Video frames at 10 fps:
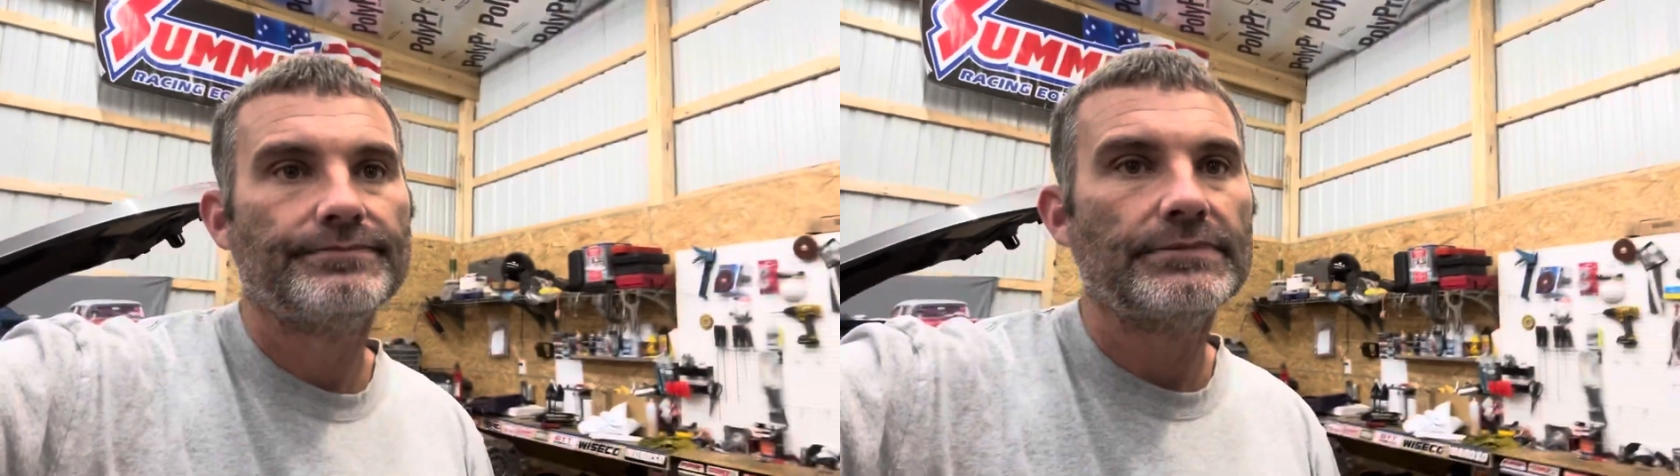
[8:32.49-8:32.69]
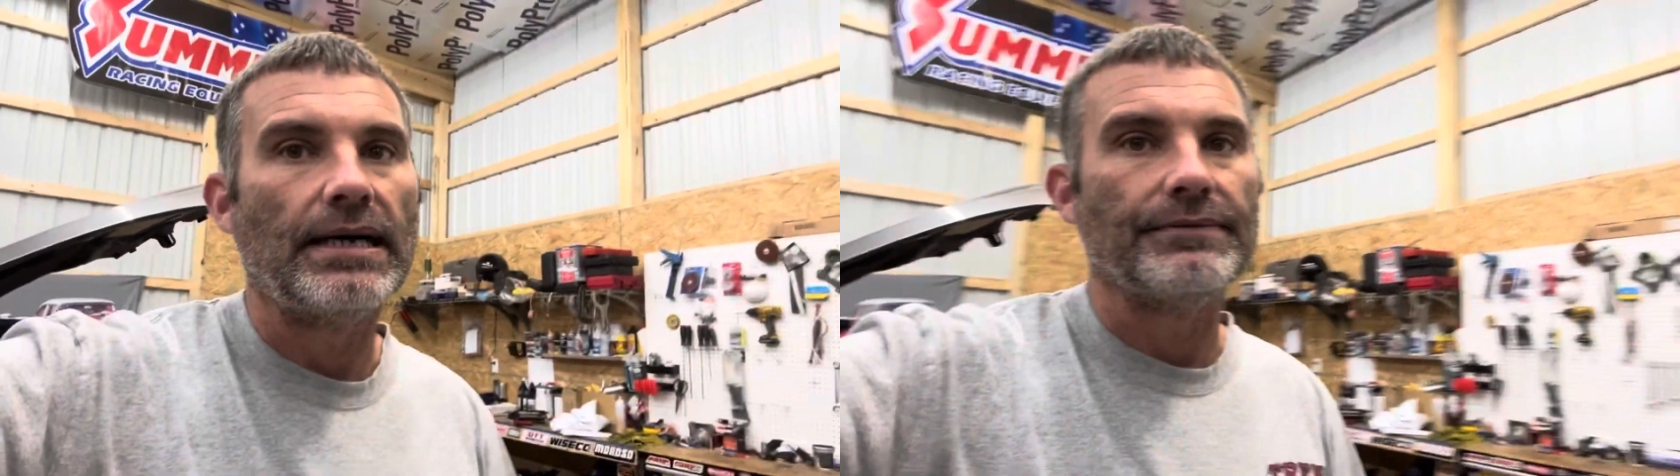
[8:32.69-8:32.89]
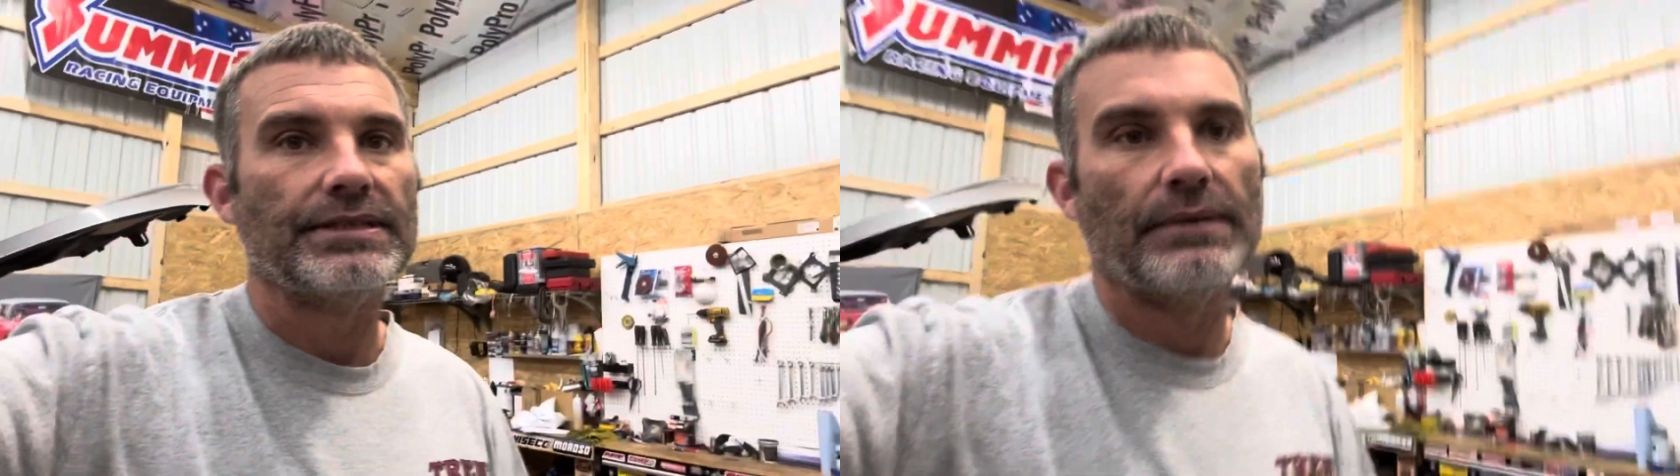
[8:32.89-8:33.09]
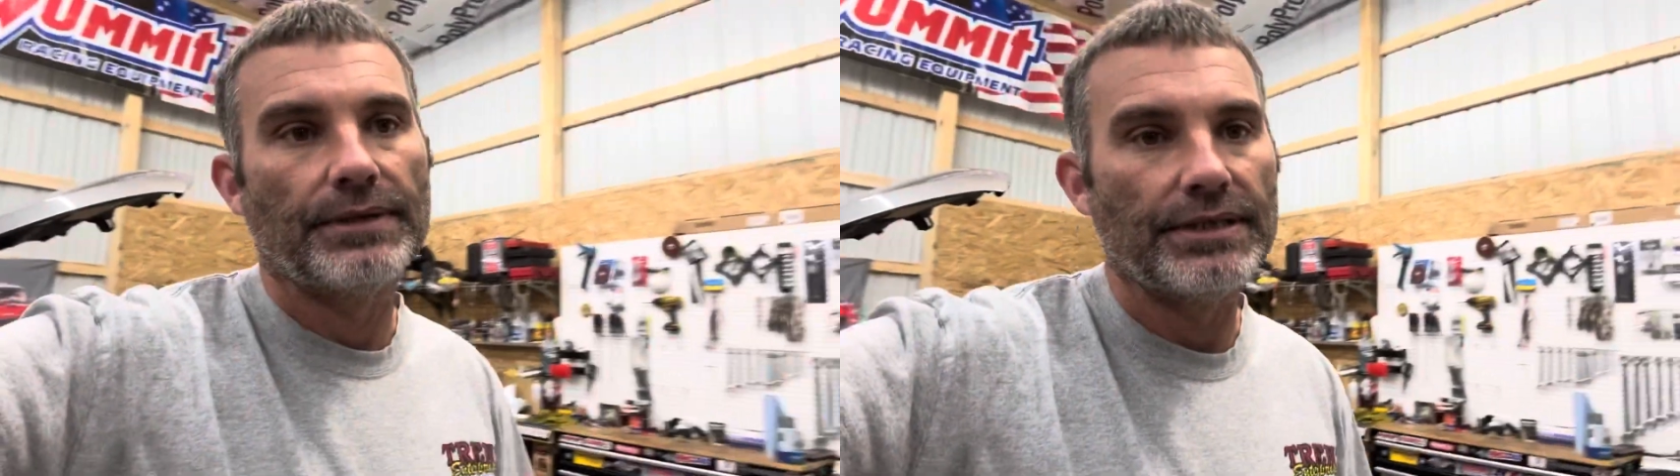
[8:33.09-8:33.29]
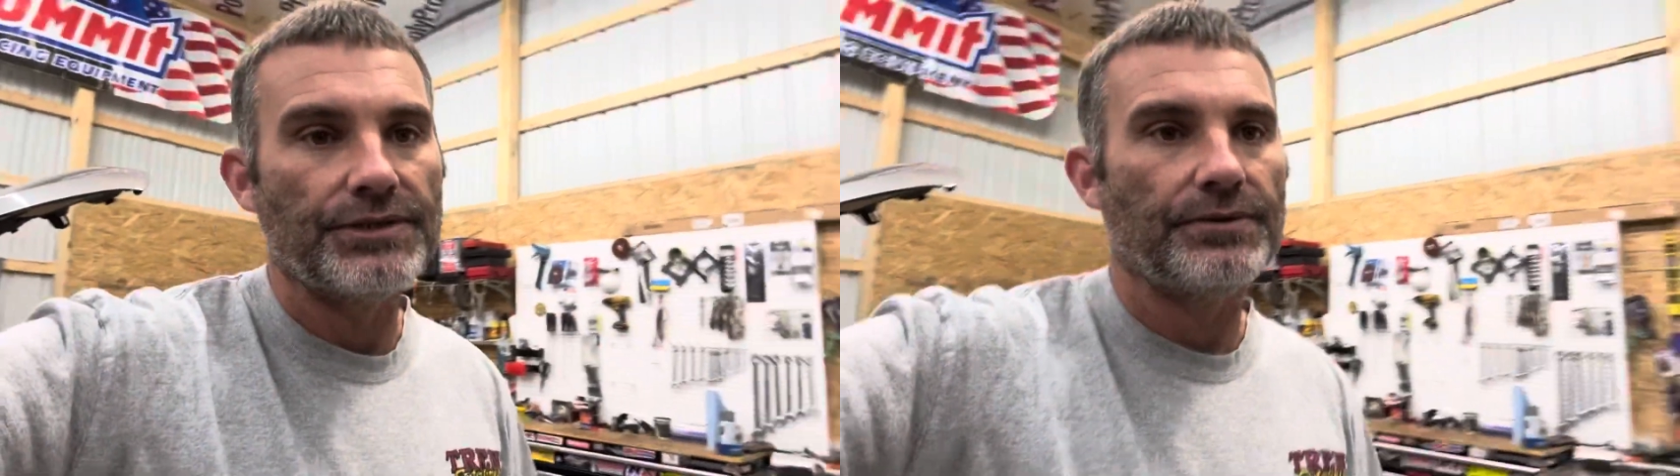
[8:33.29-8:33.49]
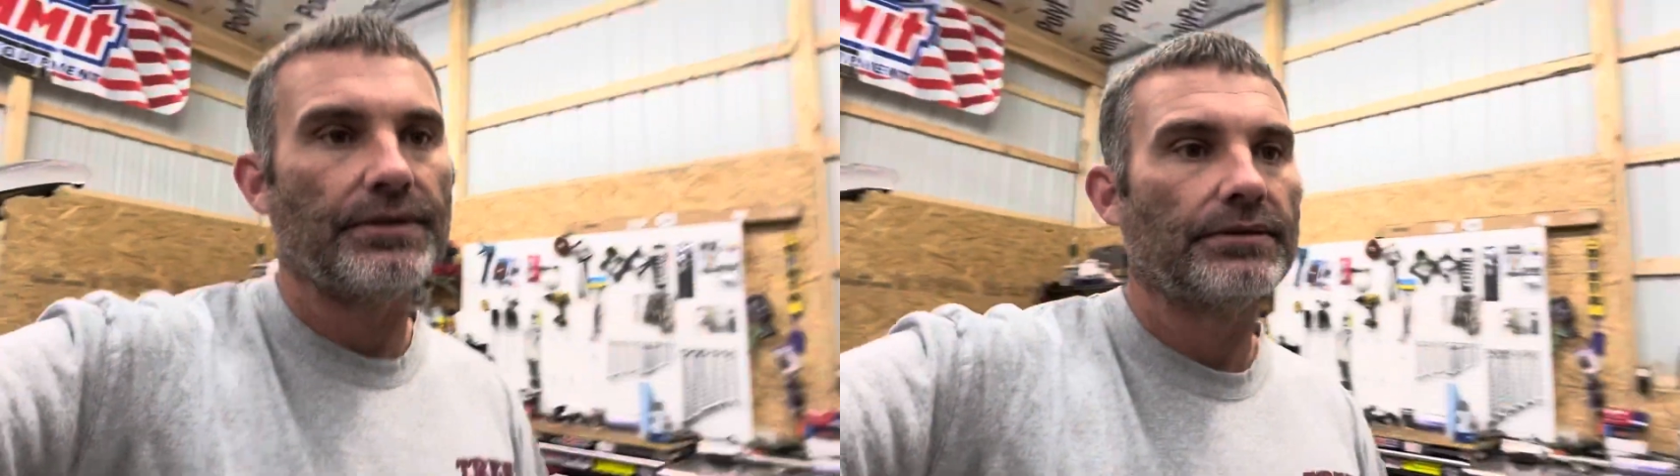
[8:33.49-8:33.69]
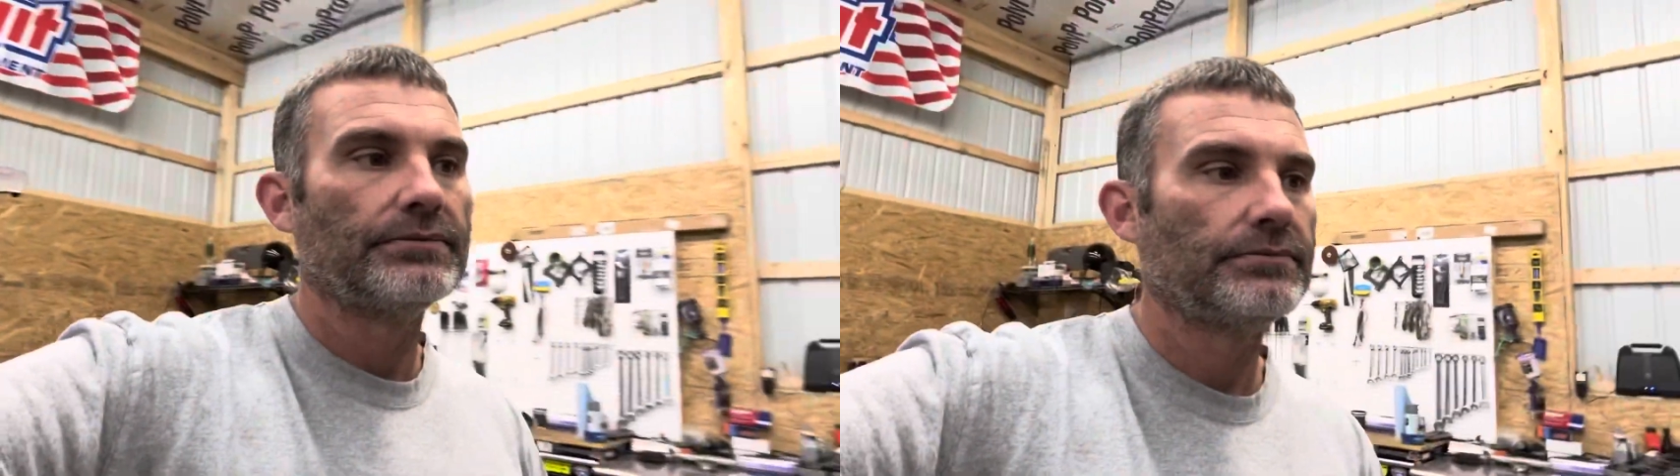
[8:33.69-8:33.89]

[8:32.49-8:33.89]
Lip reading: obviously that wasn't an issue either.